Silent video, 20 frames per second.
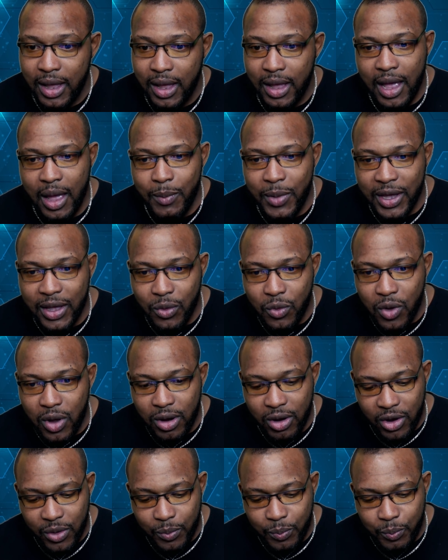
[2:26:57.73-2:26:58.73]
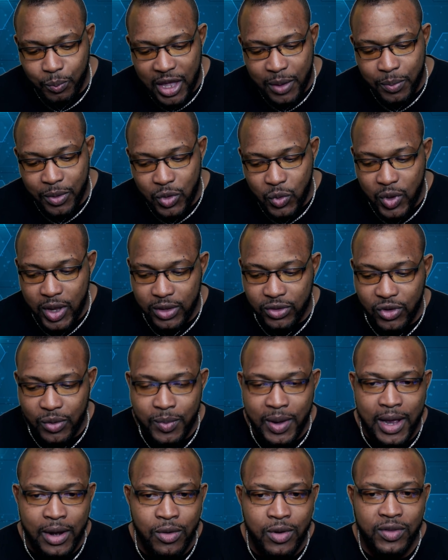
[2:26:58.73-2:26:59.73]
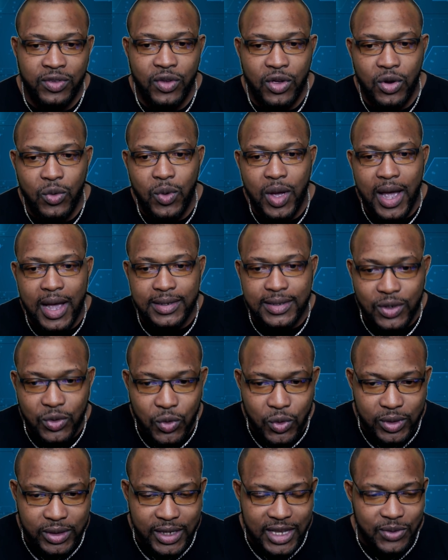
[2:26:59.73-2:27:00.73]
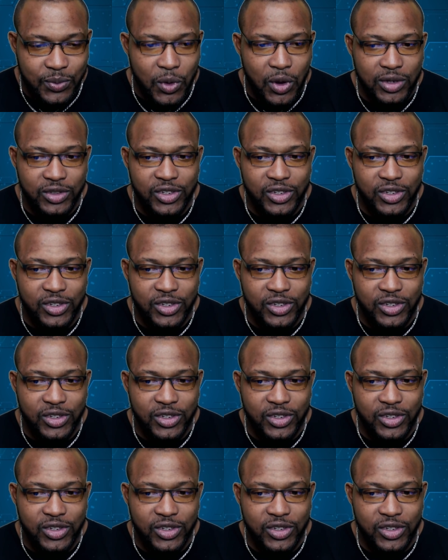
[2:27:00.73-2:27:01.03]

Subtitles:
And make it one on the people do it to man. You know so you want to see good things about